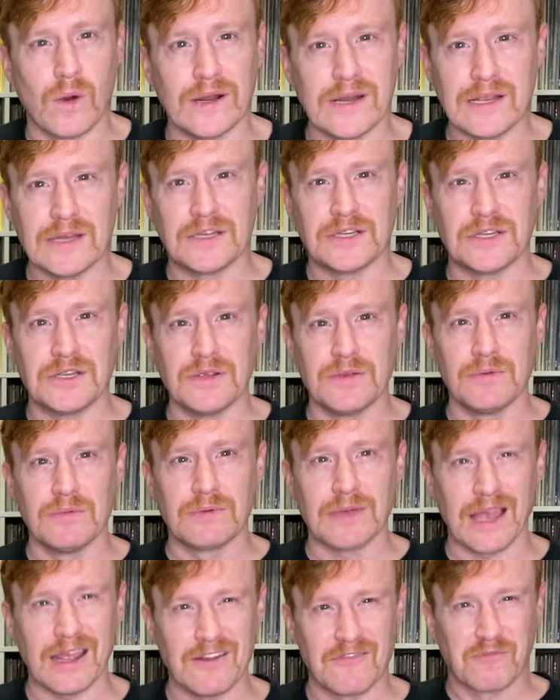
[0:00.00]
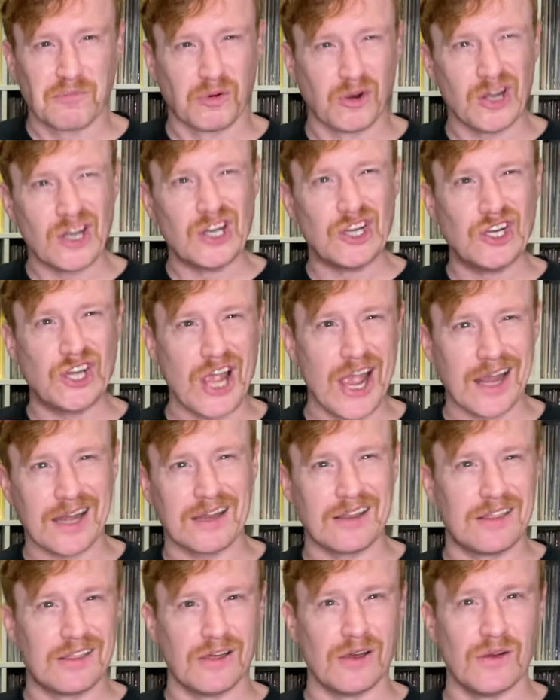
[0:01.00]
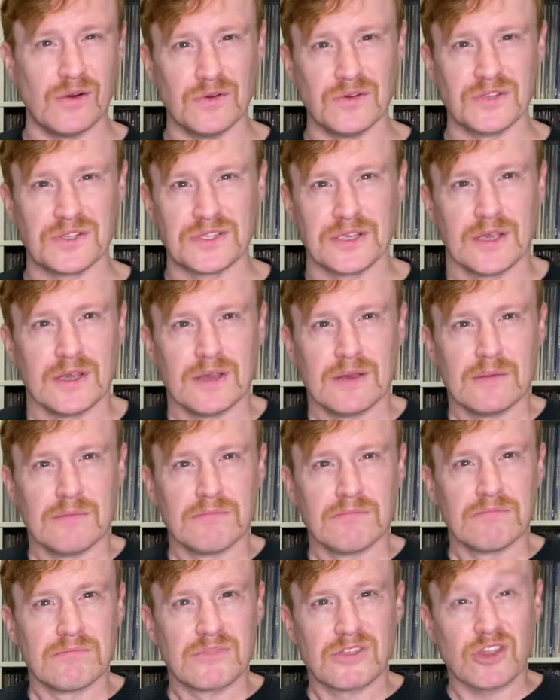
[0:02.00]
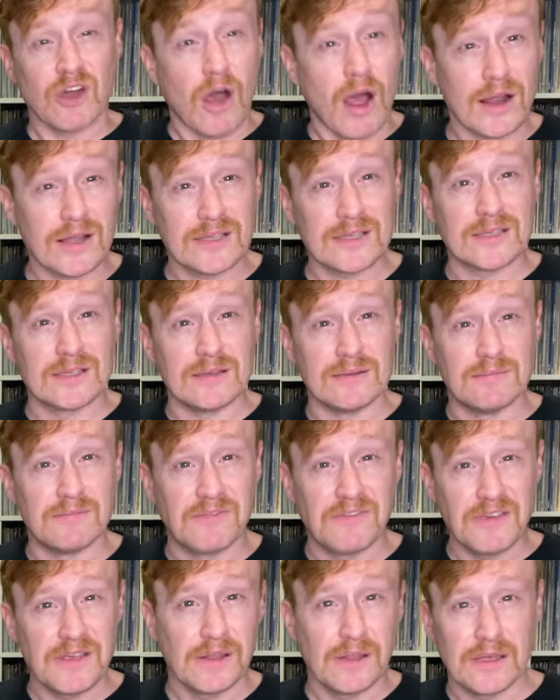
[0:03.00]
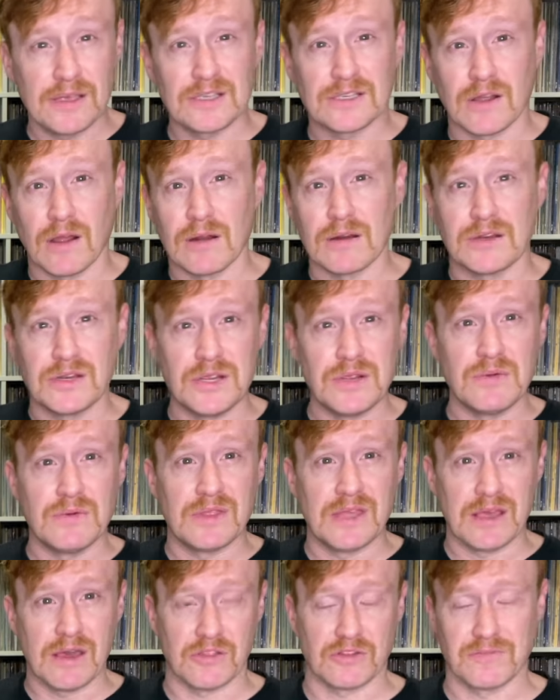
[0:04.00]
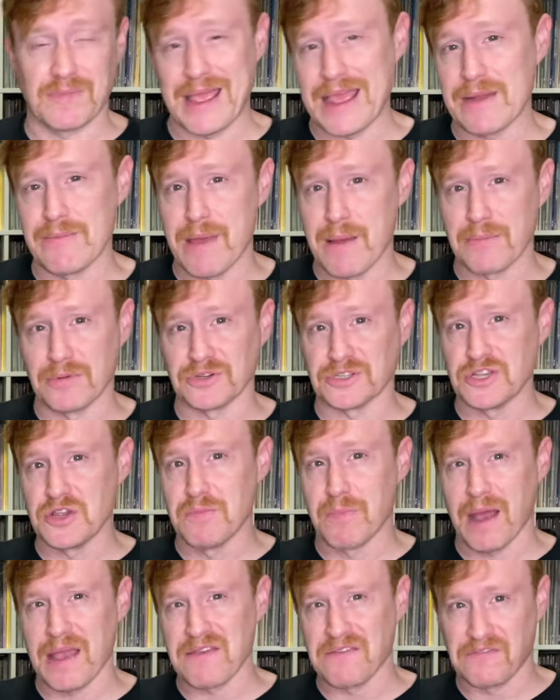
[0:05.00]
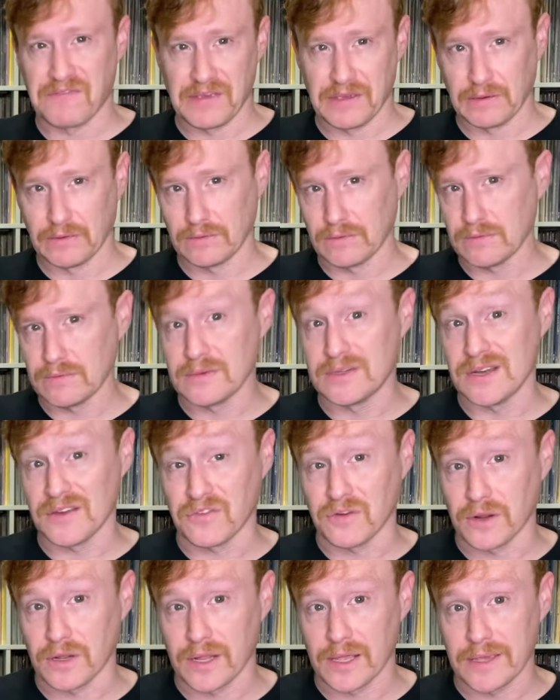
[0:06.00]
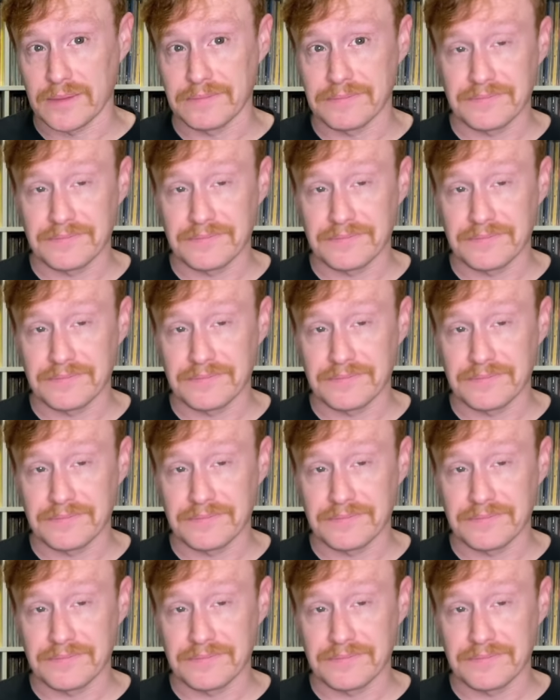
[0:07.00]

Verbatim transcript: wanting to kind of project those thoughts and feelings onto the other band members who might feel differently.